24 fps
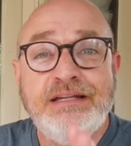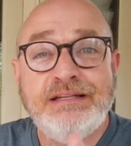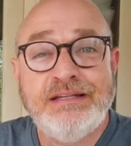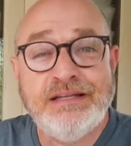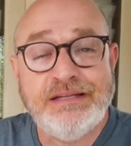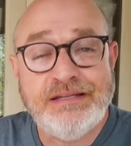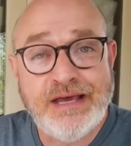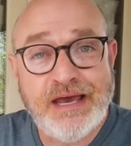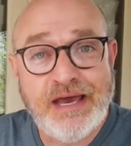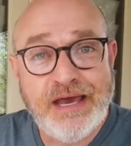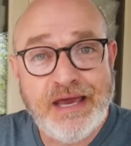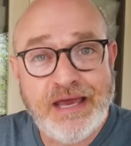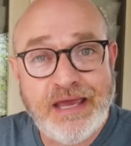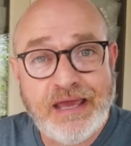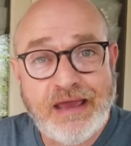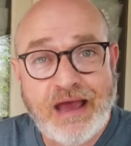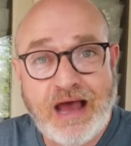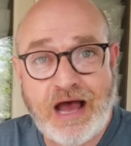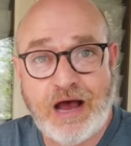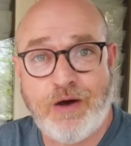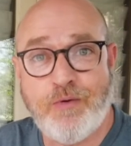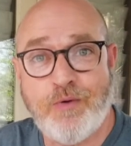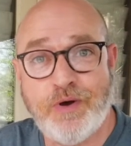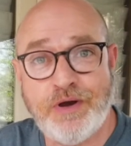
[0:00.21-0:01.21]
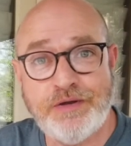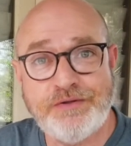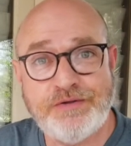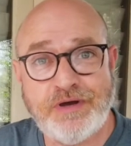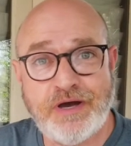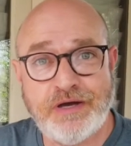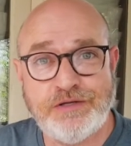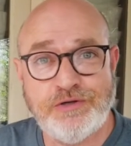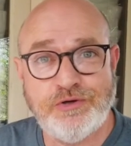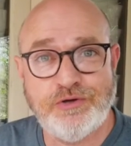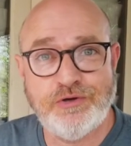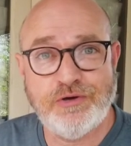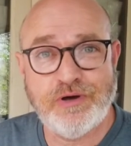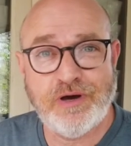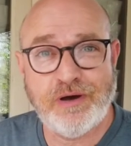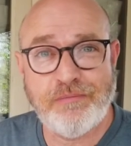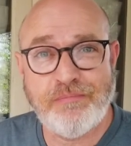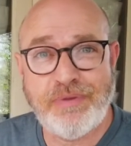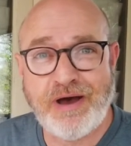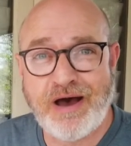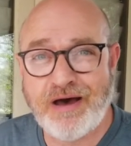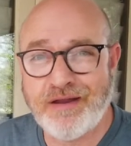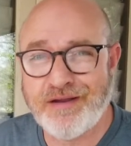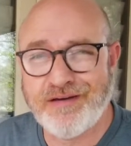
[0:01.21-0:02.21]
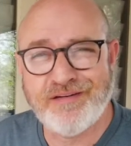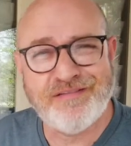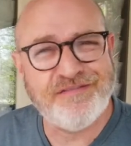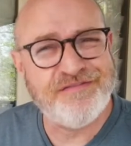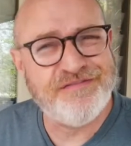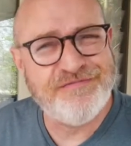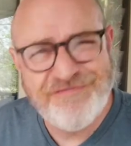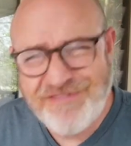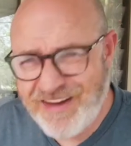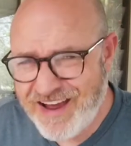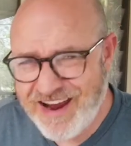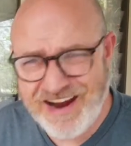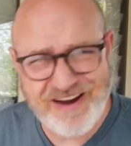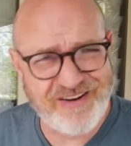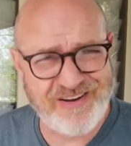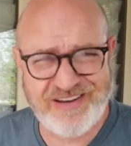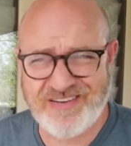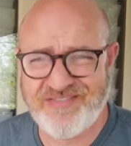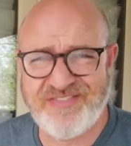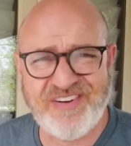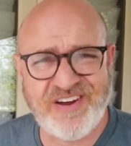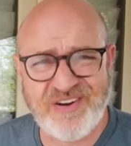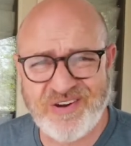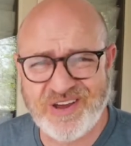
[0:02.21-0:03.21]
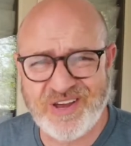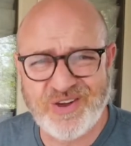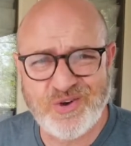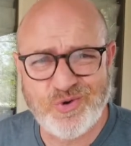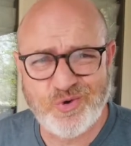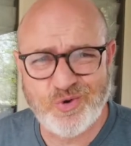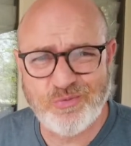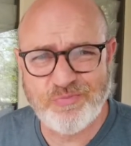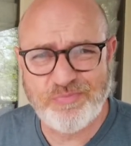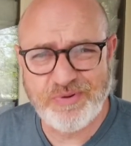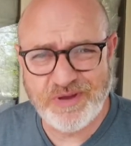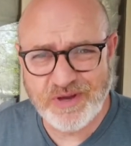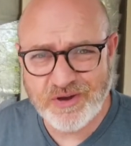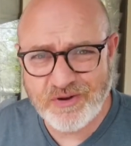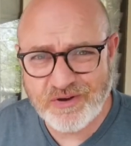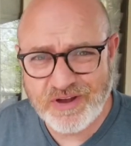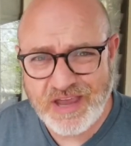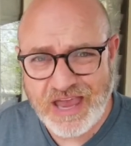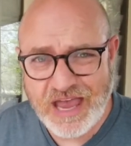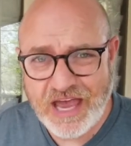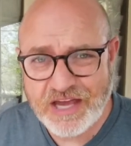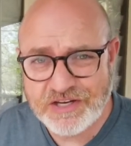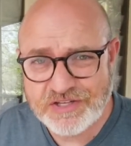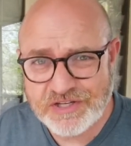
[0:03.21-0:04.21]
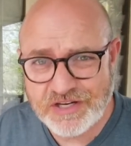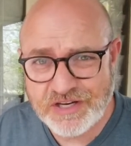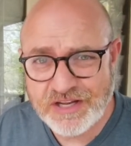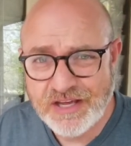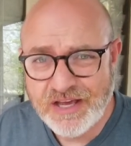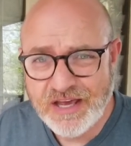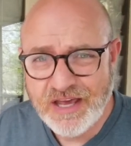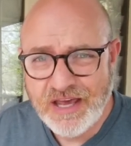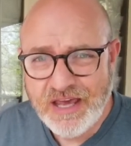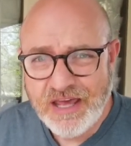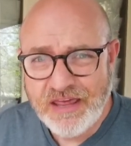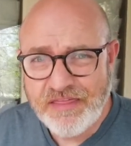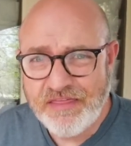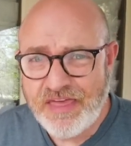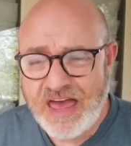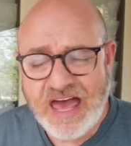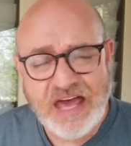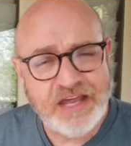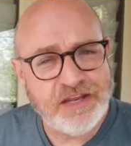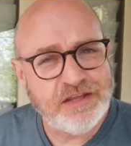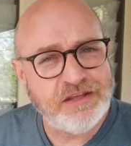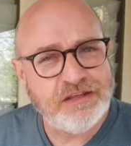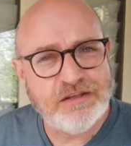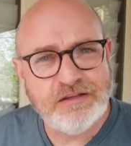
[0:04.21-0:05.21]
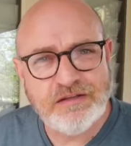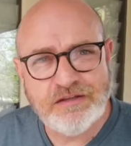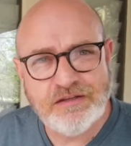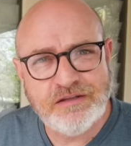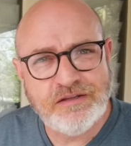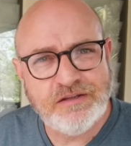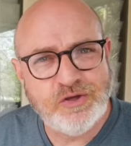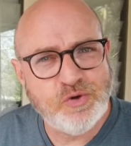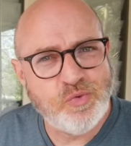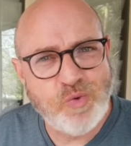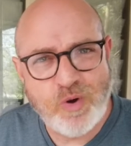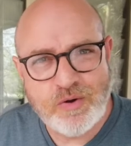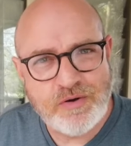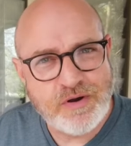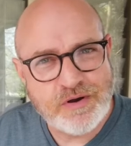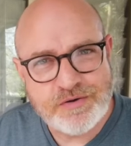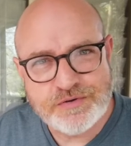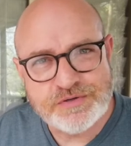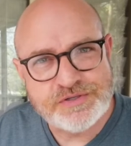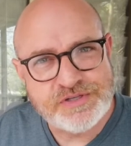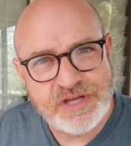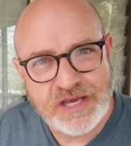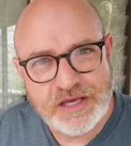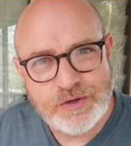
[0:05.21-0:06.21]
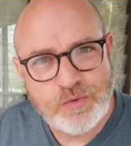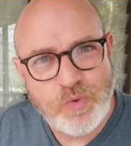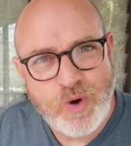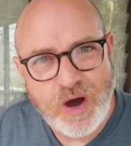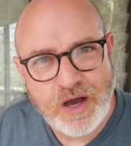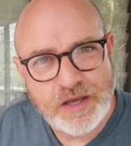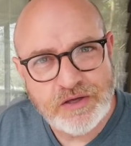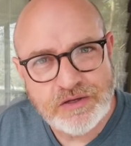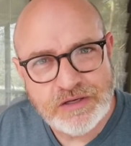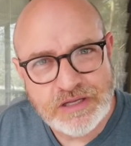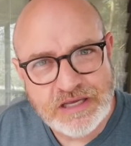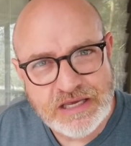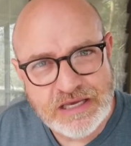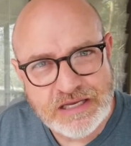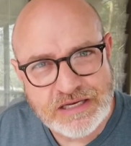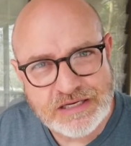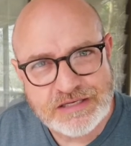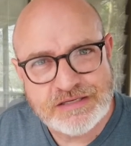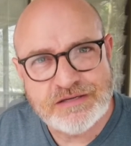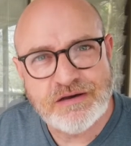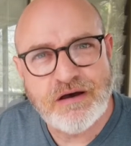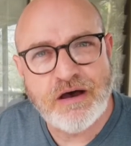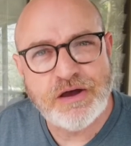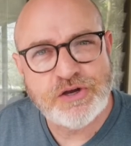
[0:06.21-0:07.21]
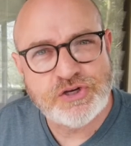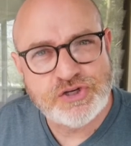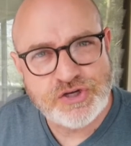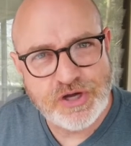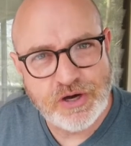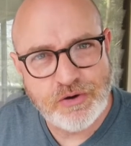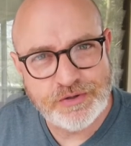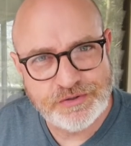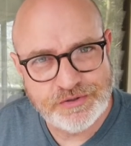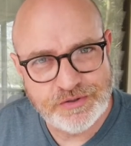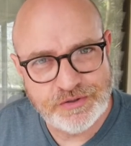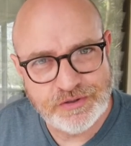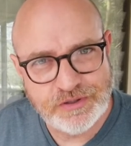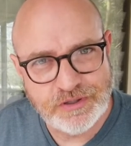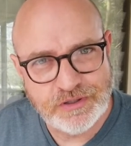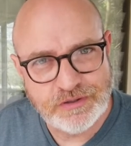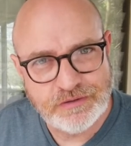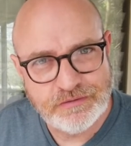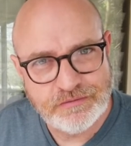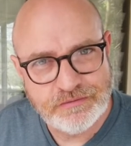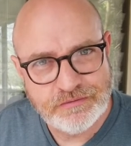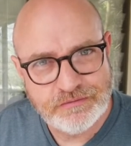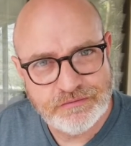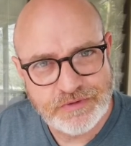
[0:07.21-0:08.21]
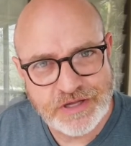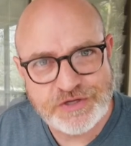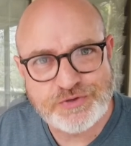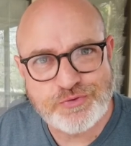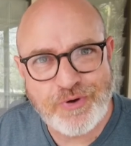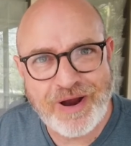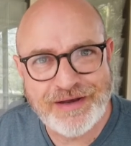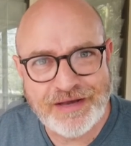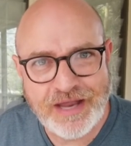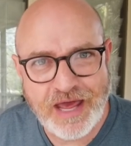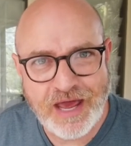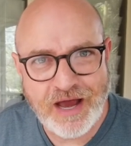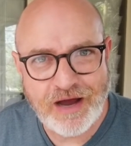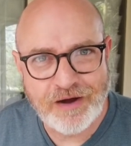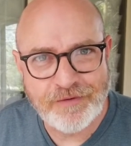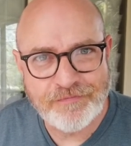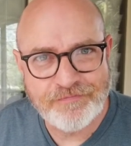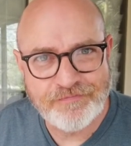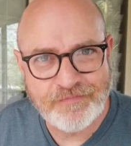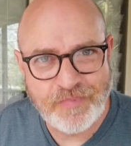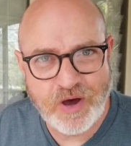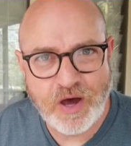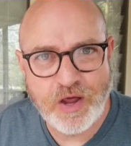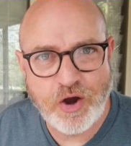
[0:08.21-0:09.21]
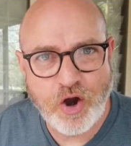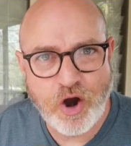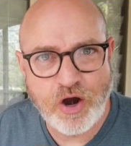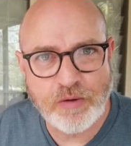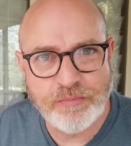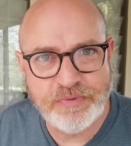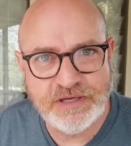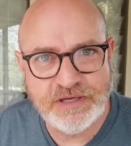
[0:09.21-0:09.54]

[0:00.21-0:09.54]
Today, I want to talk to you about a very, very cool beer gadget that you won't understand why you need until I show it to you. That's right now on R